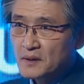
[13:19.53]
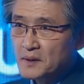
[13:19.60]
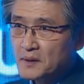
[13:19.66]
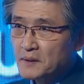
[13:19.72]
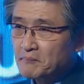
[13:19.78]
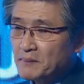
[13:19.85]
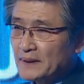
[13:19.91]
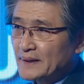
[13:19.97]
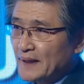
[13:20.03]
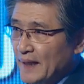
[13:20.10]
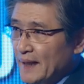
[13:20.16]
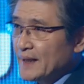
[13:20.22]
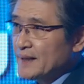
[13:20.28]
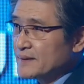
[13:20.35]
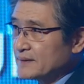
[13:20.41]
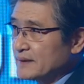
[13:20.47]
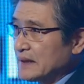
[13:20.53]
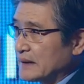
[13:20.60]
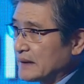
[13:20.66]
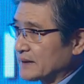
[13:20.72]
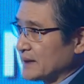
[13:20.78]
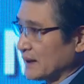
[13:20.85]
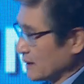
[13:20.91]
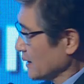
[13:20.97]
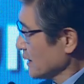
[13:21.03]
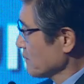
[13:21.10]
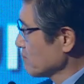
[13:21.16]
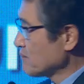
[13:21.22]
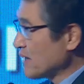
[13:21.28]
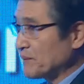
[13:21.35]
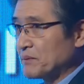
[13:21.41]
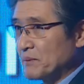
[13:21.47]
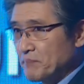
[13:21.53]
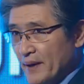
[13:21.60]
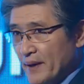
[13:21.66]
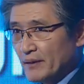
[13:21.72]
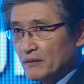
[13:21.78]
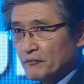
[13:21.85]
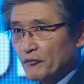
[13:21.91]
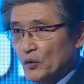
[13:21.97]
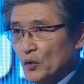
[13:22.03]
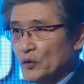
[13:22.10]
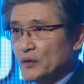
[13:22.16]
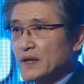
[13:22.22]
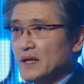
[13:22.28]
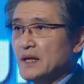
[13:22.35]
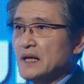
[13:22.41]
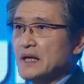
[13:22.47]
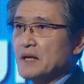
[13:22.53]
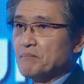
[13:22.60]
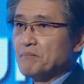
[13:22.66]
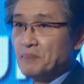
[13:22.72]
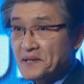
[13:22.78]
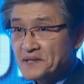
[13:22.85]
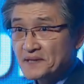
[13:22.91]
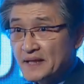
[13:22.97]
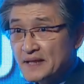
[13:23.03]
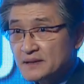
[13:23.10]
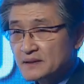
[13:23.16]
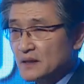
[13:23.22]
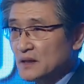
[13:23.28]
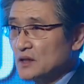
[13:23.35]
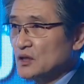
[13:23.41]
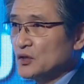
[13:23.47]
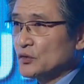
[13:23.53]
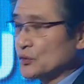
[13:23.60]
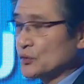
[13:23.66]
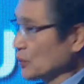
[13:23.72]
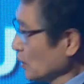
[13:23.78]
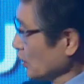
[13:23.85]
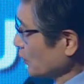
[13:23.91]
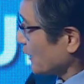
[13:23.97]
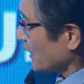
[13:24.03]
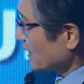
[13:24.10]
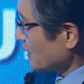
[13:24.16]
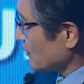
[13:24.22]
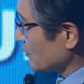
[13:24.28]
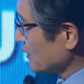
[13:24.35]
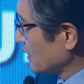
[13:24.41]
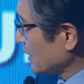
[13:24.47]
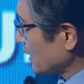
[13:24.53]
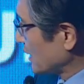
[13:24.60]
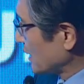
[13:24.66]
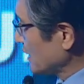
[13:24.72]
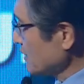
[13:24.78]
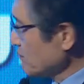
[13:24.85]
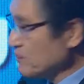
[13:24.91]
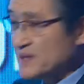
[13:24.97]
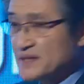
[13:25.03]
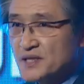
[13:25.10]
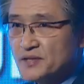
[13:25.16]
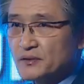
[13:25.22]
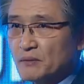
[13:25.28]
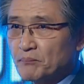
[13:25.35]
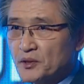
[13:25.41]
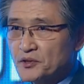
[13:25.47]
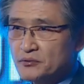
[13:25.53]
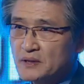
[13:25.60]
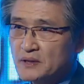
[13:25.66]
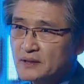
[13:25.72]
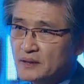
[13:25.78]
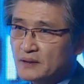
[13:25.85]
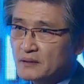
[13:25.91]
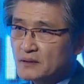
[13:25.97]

But I think that it might be better for the business to look into the green business opportunity.